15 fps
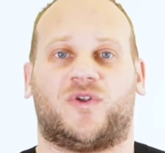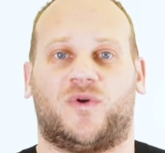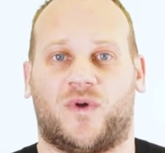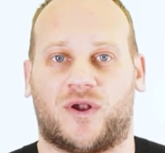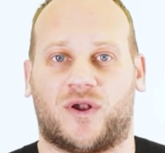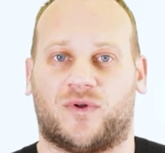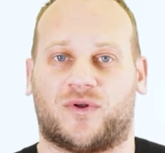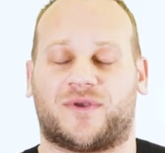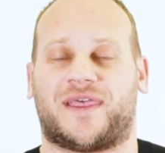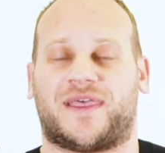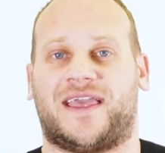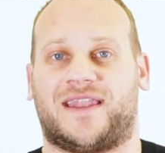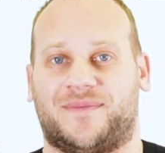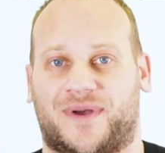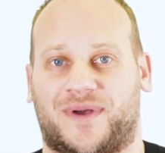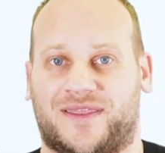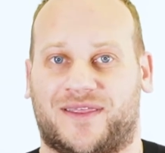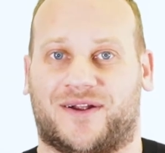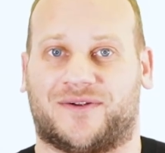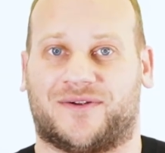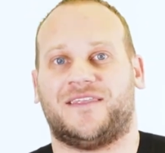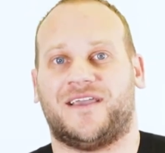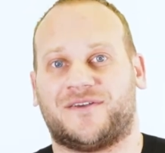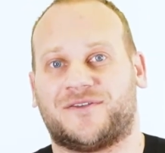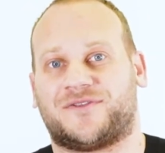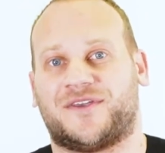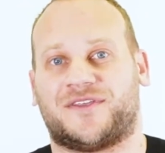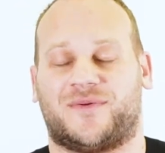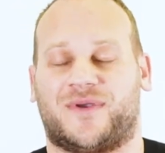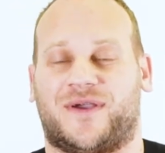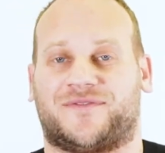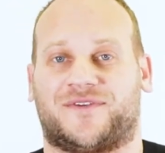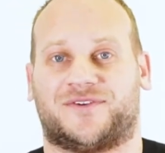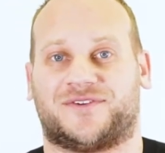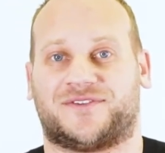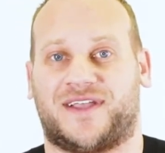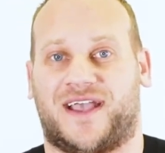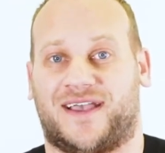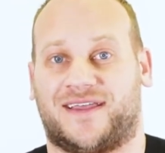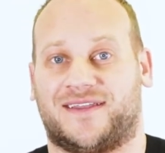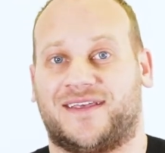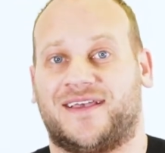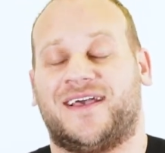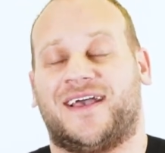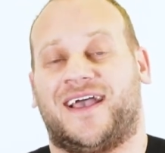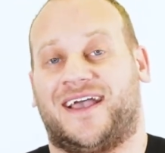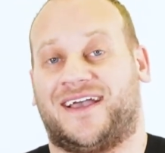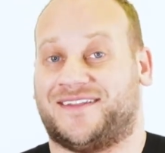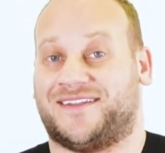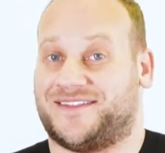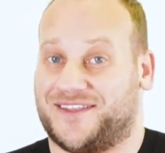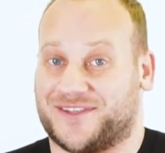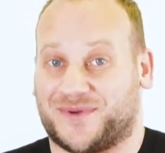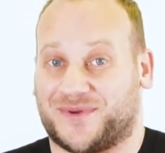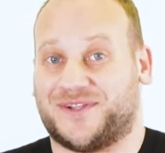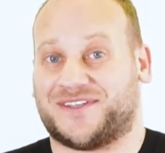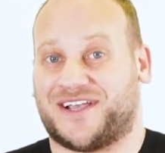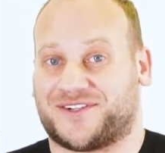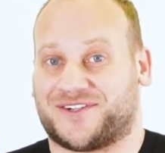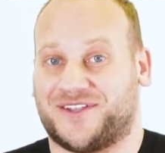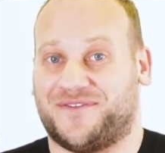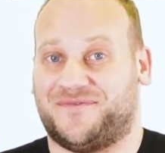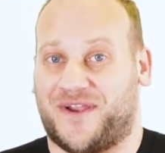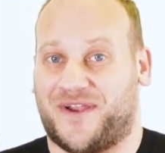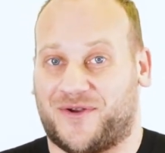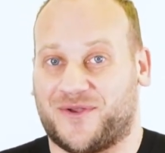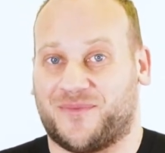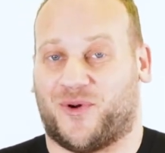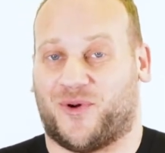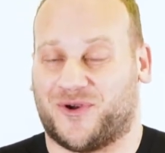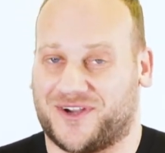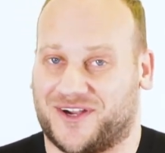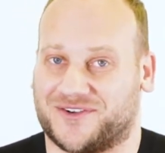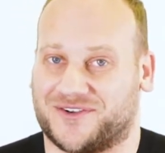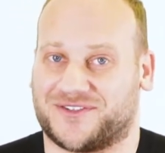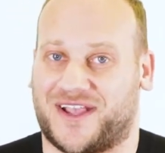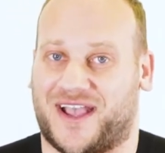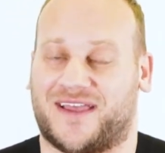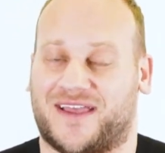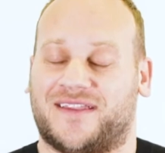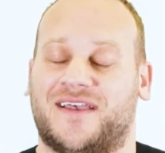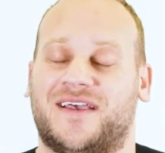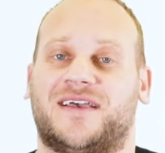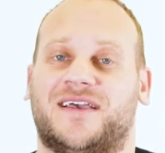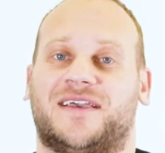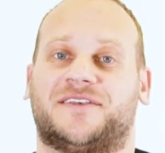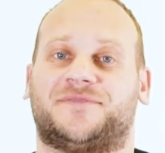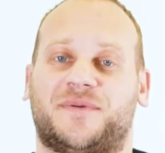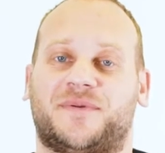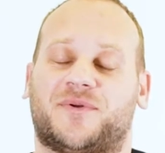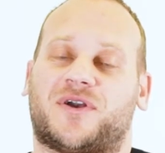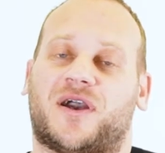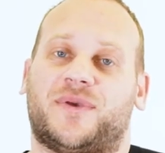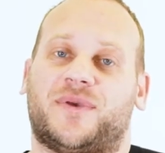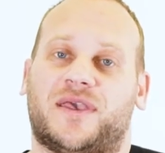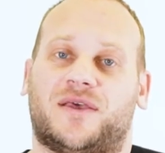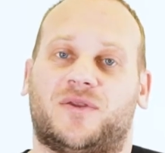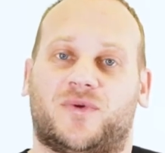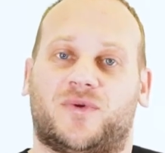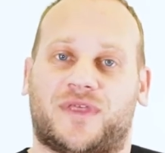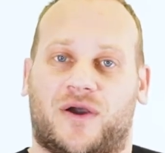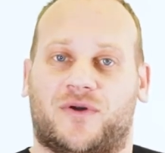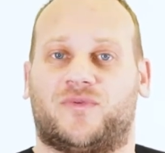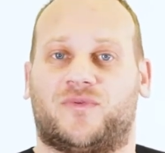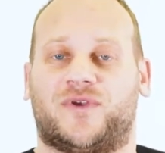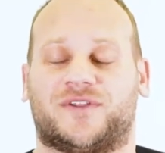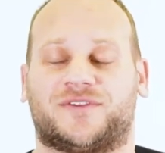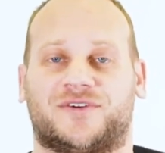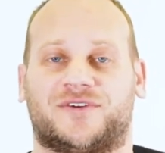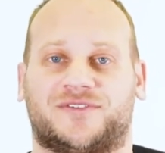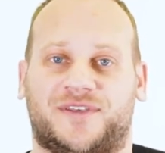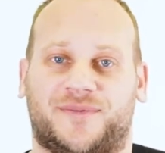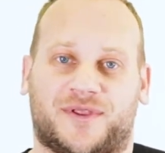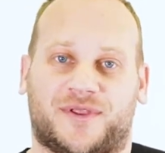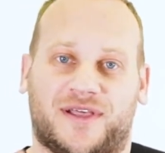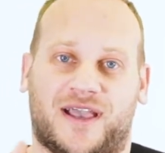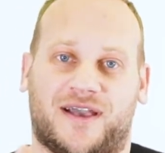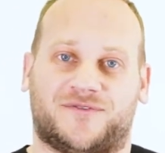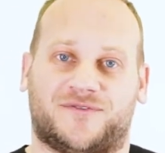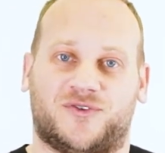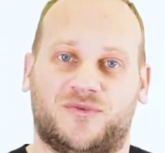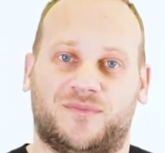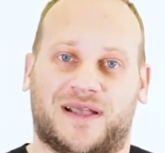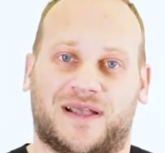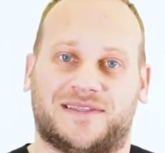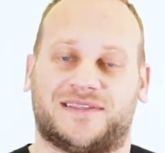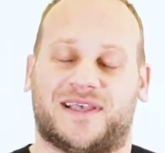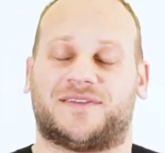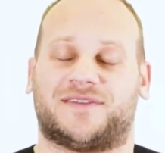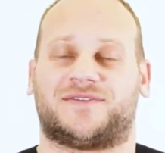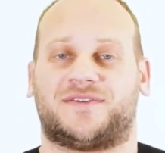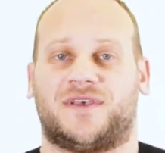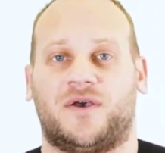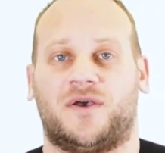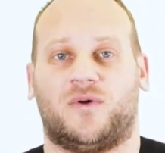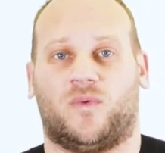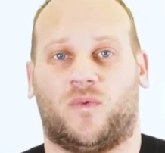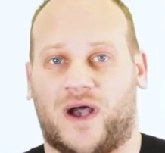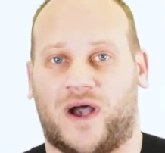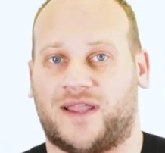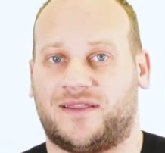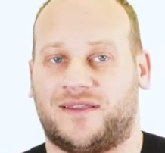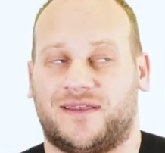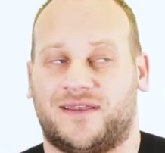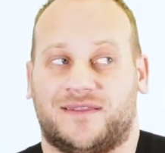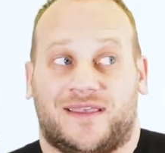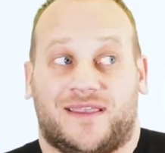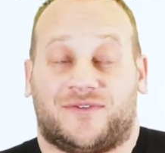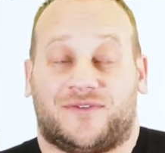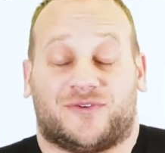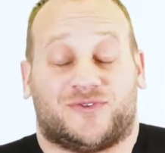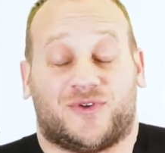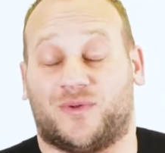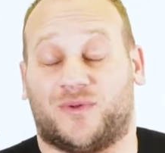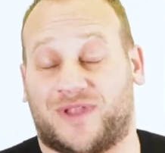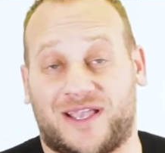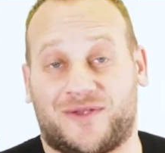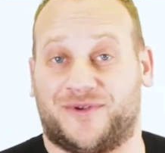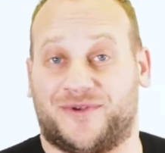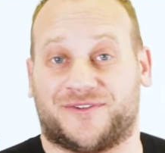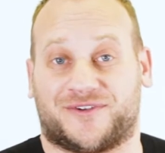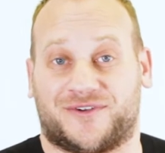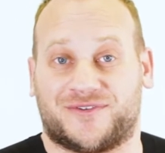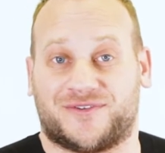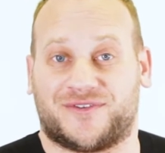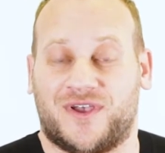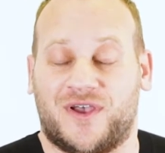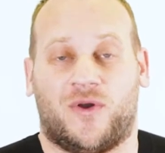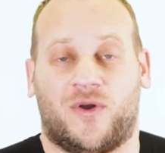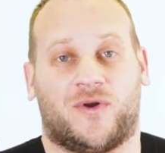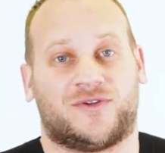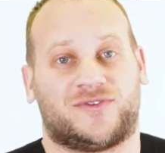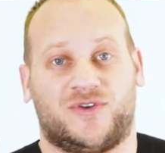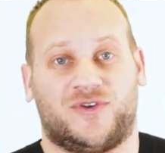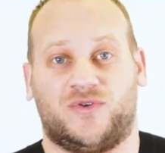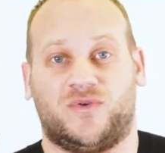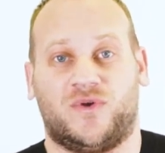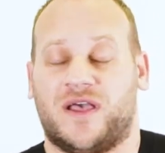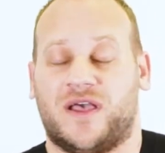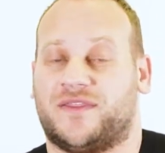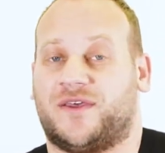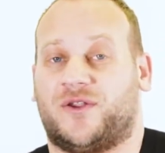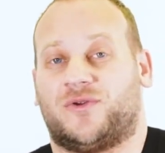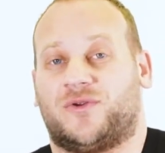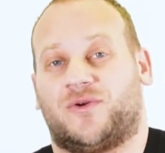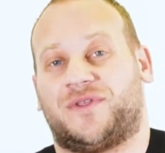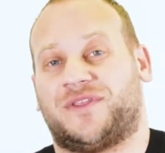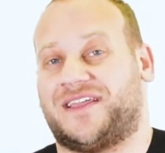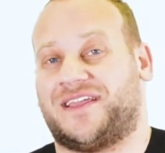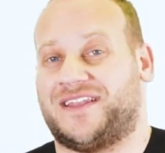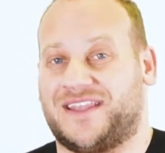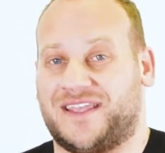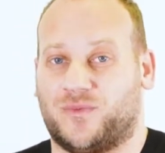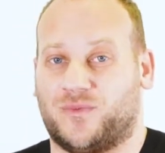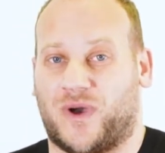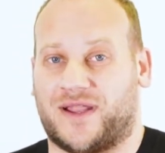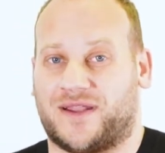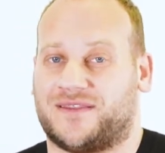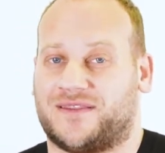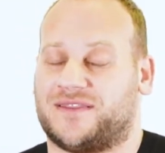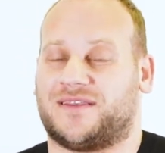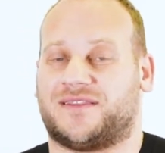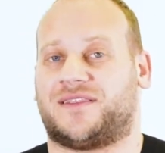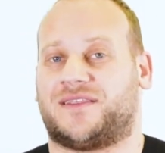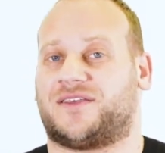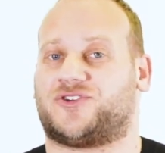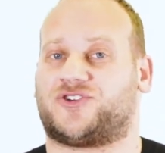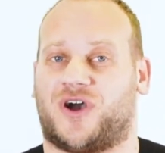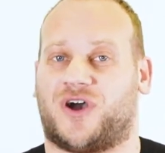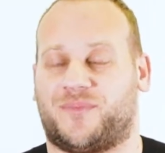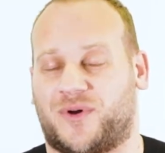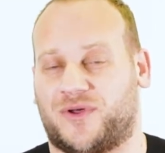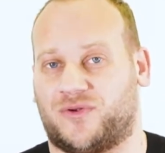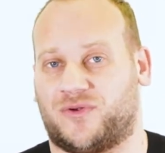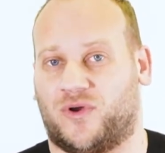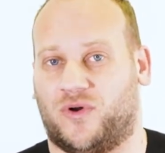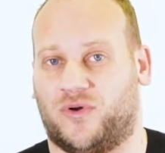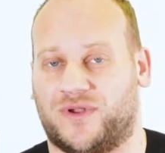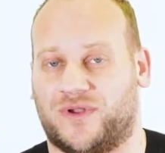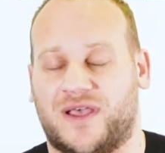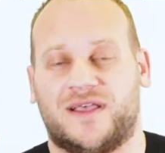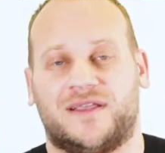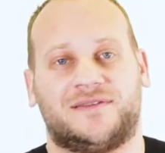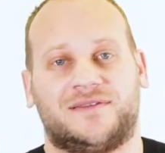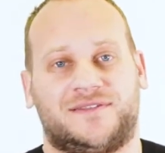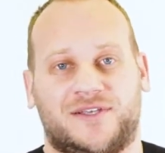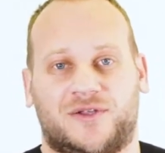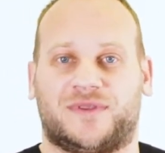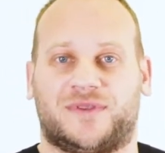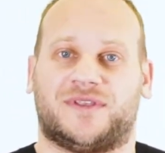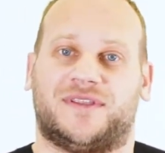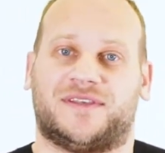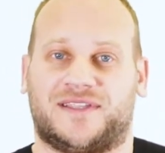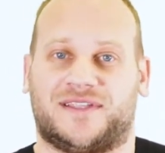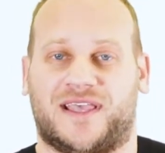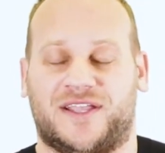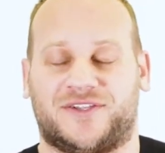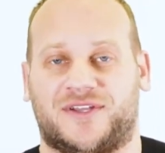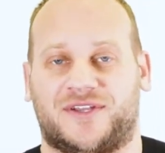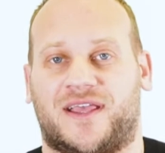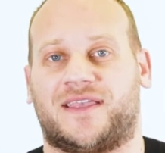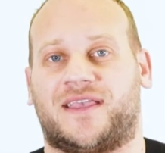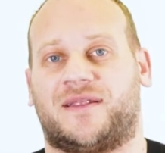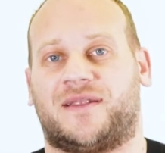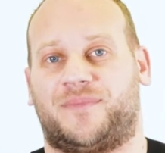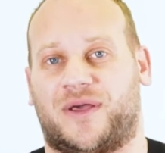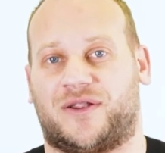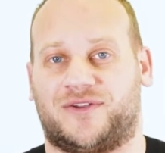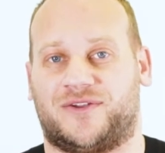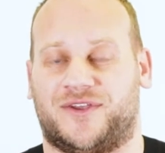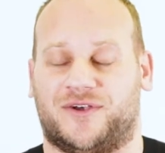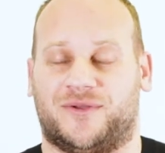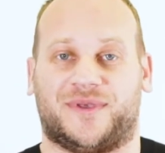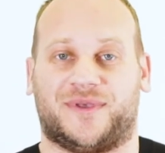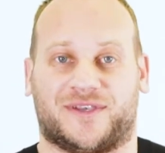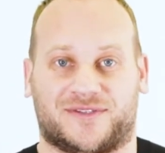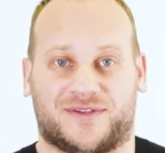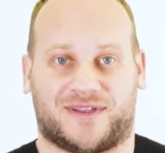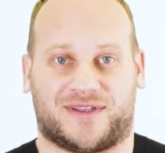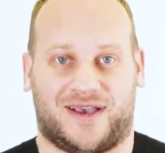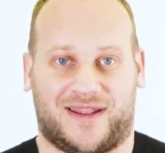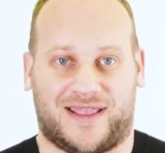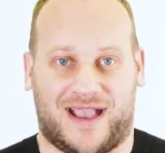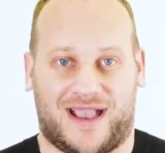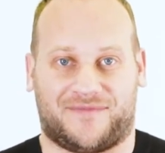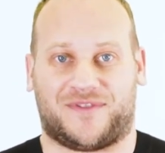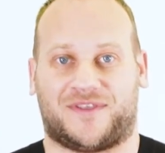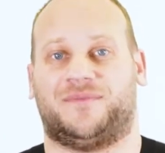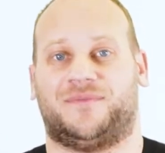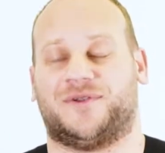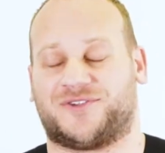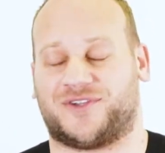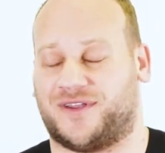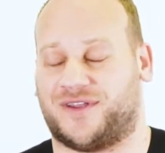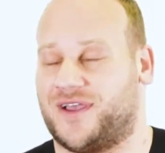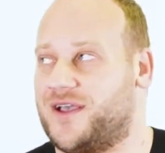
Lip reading: to want to work with anybody there. The other thing that we have to understand, and this one is actually very important to understand, is people coming in without a realtor typically have two mindsets. One, they either don't like realtors, or two, they don't know that they need one. They think that they can shop on their own, deal with the listing agent, and get a better deal because they're cutting half the commission.